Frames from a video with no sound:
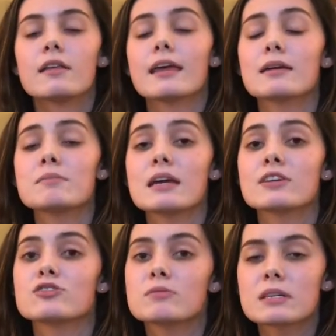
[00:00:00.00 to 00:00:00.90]
They can be
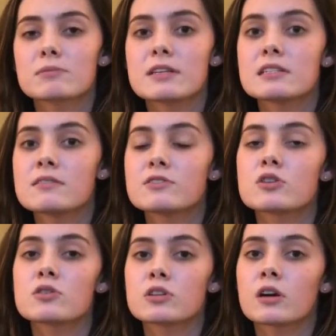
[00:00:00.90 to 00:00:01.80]
extremely expensive, so
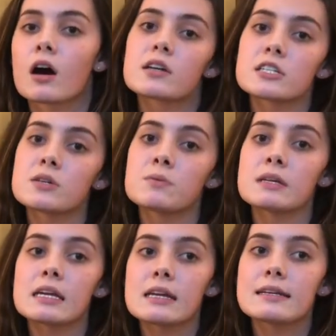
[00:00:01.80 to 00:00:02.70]
those are costs that you
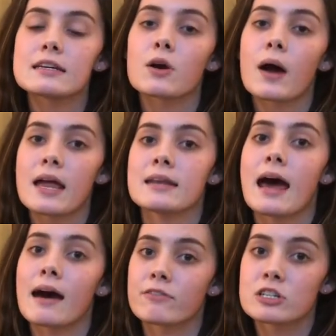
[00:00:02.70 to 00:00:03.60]
need to go ahead and
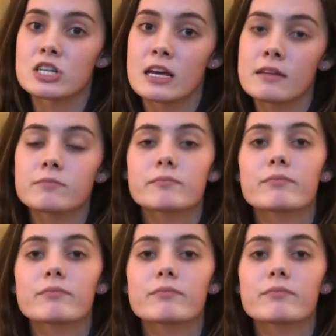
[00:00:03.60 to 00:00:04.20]
average in,